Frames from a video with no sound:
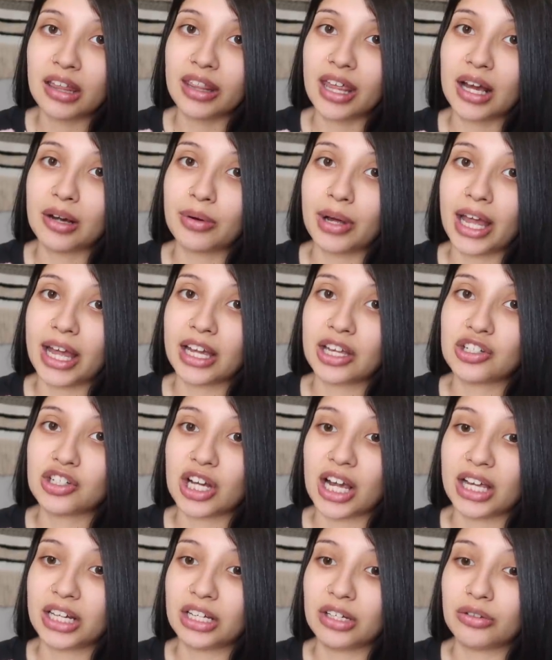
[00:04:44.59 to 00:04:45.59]
That way I can
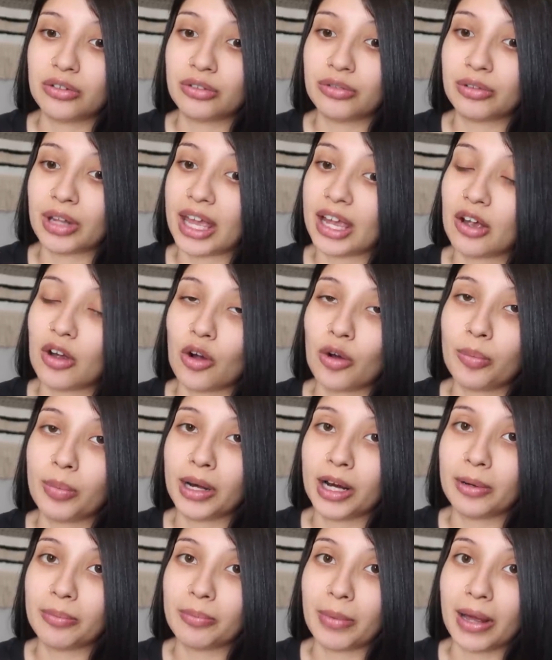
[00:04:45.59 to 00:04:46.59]
try to like
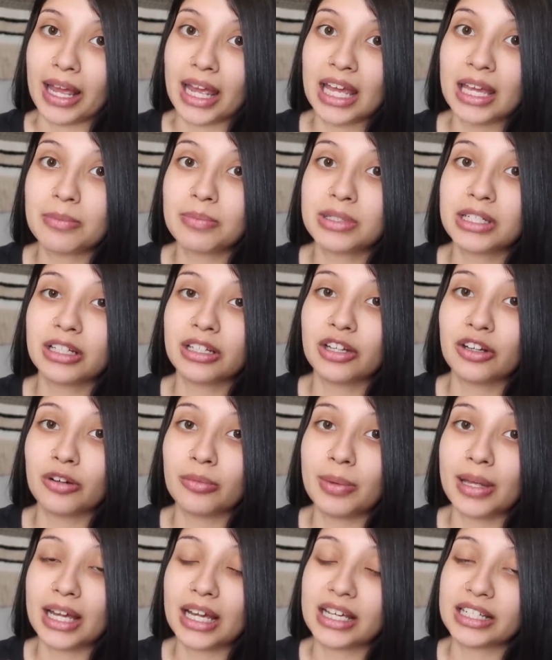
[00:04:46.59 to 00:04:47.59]
open up my hips a
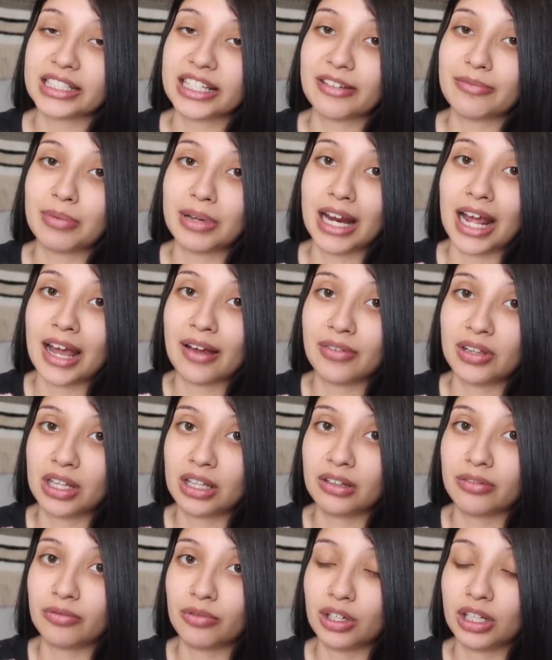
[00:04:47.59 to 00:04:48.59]
little bit because I've been
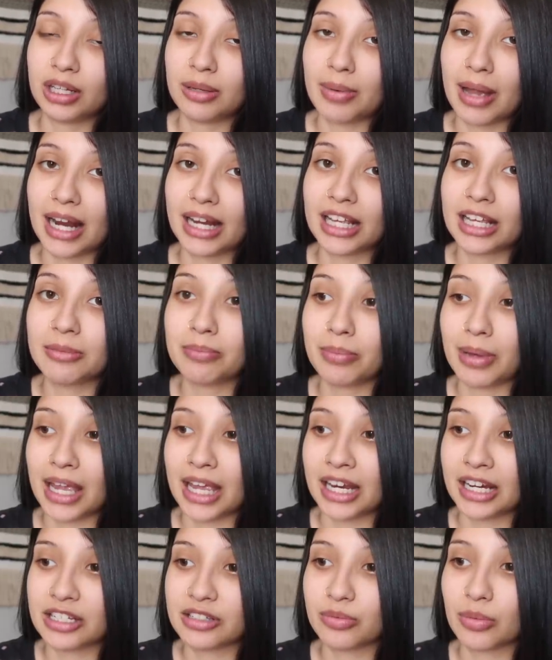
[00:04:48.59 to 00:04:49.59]
having really bad hip
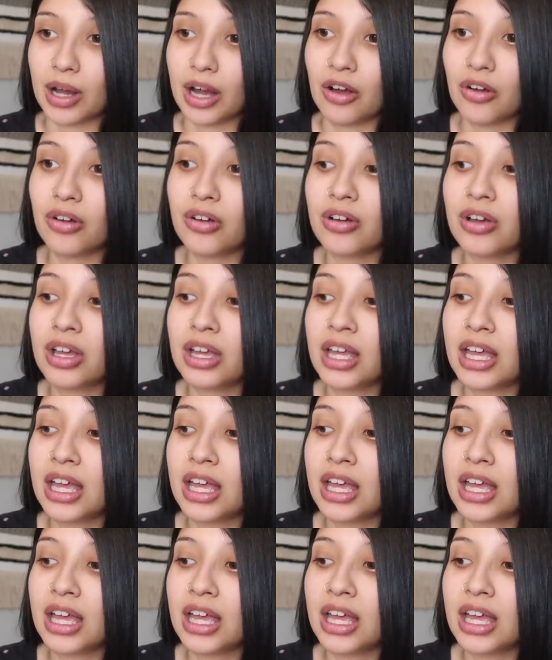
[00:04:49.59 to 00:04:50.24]
pain as well.